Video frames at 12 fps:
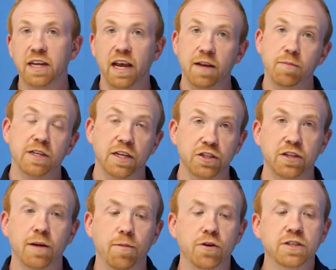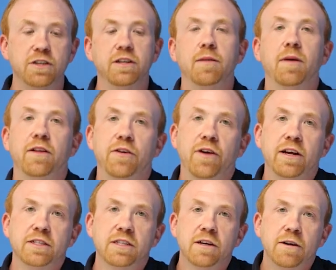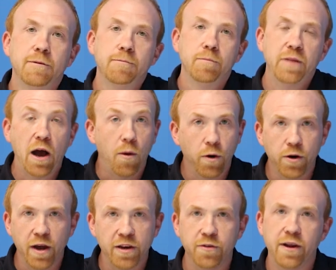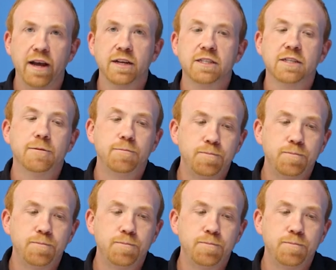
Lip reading: and potentially a personal email address. Now, what do I do next?